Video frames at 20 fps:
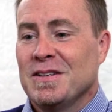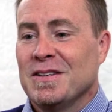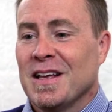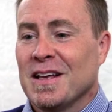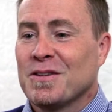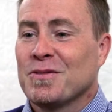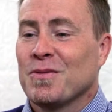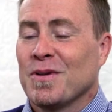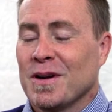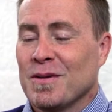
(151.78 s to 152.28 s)

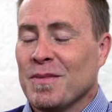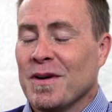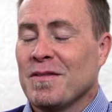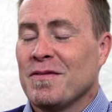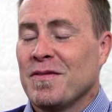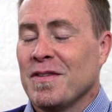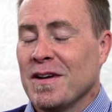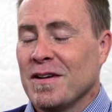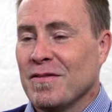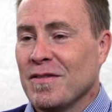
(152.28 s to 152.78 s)
That's one of my
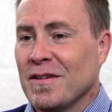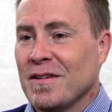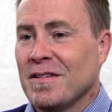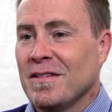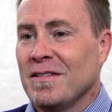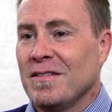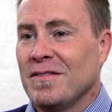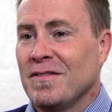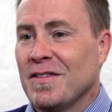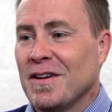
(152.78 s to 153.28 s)
favorite
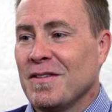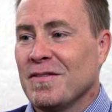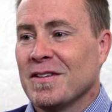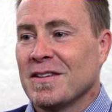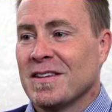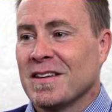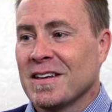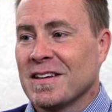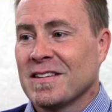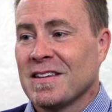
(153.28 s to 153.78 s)
favorite
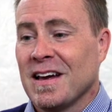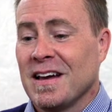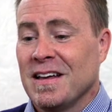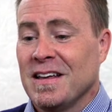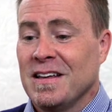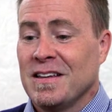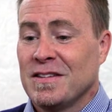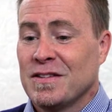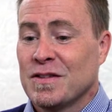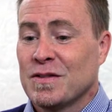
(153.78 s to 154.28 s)
things.
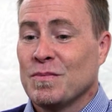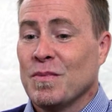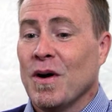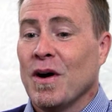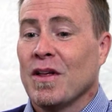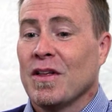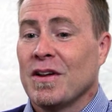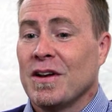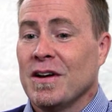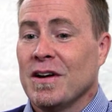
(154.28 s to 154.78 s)
It's
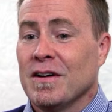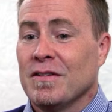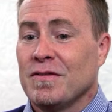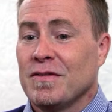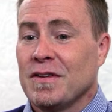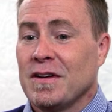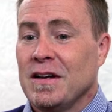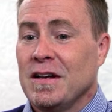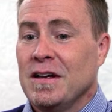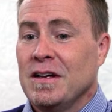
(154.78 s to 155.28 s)
small
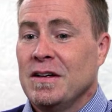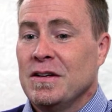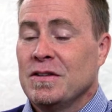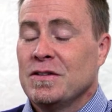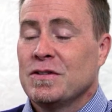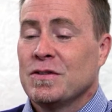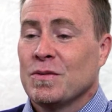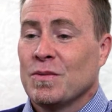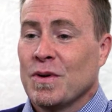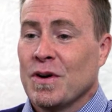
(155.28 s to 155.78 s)
enough
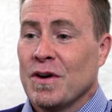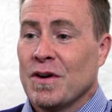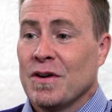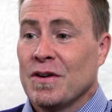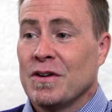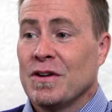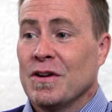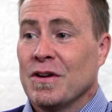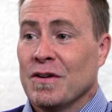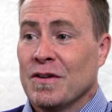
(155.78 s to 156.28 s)
to
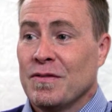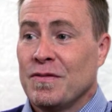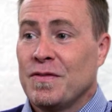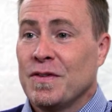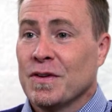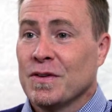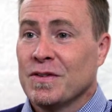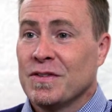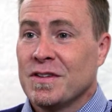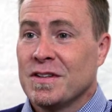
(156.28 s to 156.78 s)
where you know it
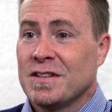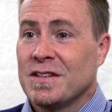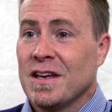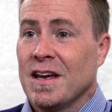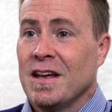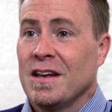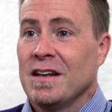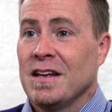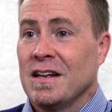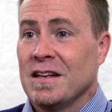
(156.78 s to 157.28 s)
fills the
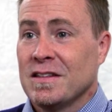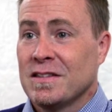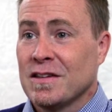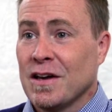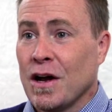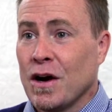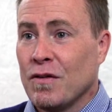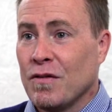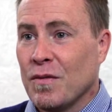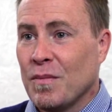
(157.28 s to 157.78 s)
tent and it's
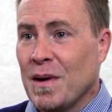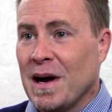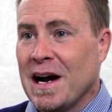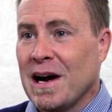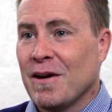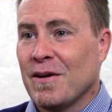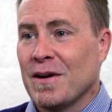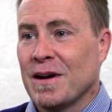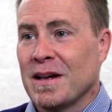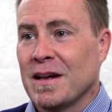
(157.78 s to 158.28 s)
not
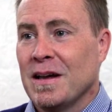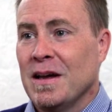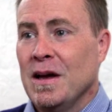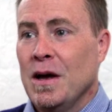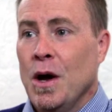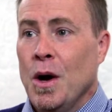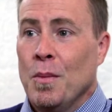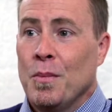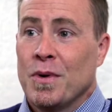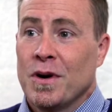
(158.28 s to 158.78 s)
overpowering.
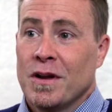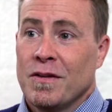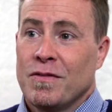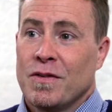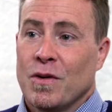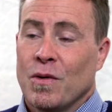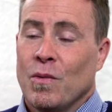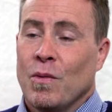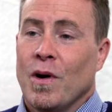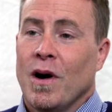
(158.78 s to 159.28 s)
But if
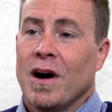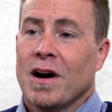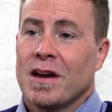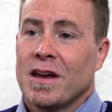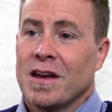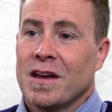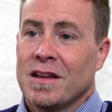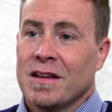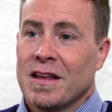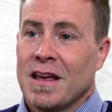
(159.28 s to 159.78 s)
you're
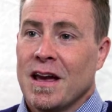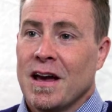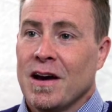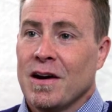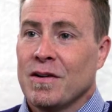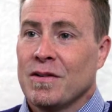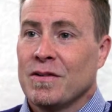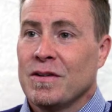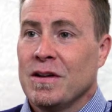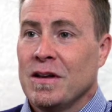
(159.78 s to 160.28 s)
walking
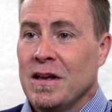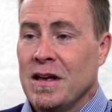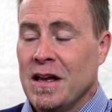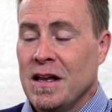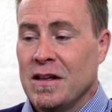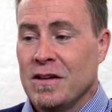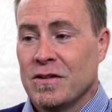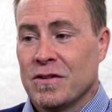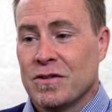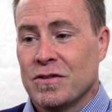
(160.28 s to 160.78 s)
down
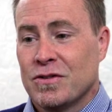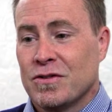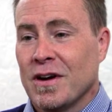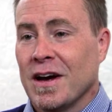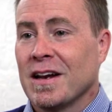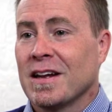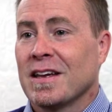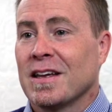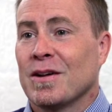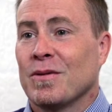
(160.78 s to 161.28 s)
and you're
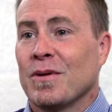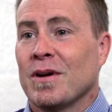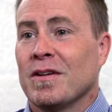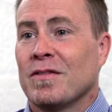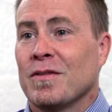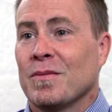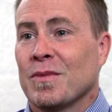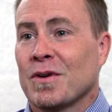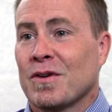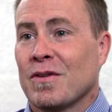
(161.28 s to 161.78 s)
trying to get away
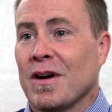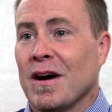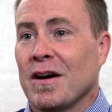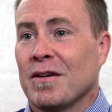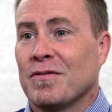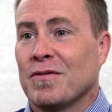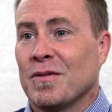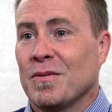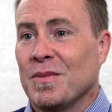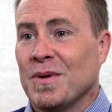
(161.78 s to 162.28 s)
from the
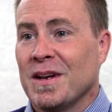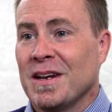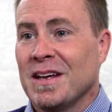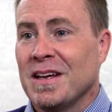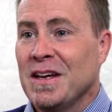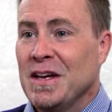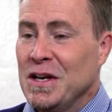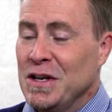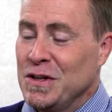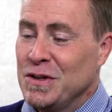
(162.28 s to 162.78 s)
crowd for a
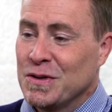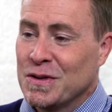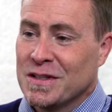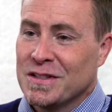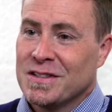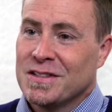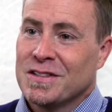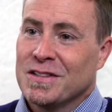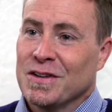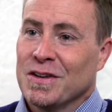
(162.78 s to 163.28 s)
minute, you
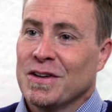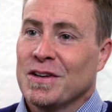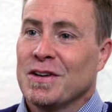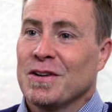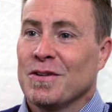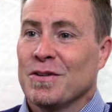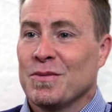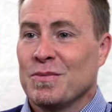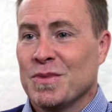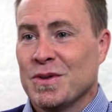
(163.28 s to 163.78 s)
can still
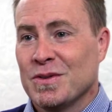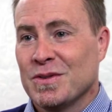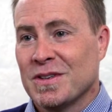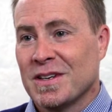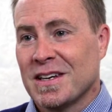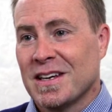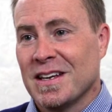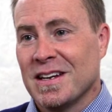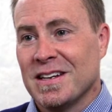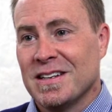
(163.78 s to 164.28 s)
hear the
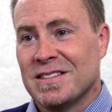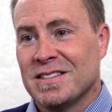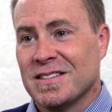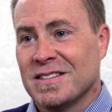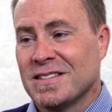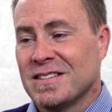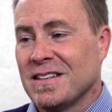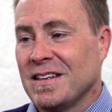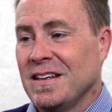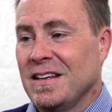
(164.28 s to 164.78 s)
music, and it's
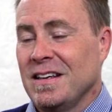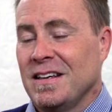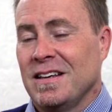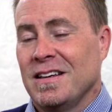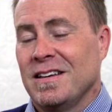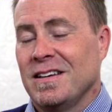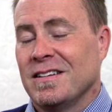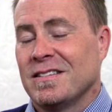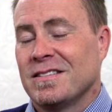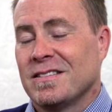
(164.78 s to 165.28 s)
just
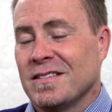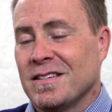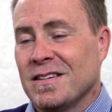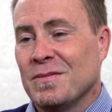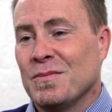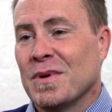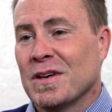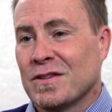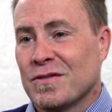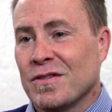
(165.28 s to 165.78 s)
it's
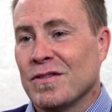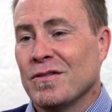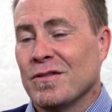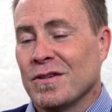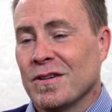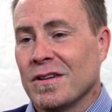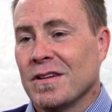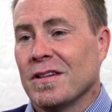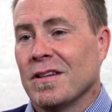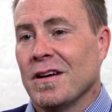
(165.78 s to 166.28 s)
it makes for a
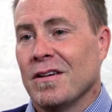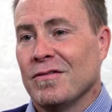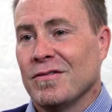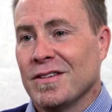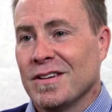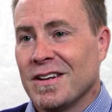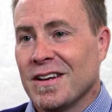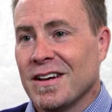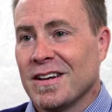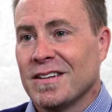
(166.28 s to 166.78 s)
really
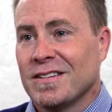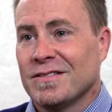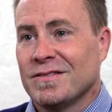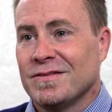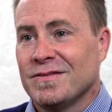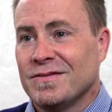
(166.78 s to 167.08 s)
lovely night.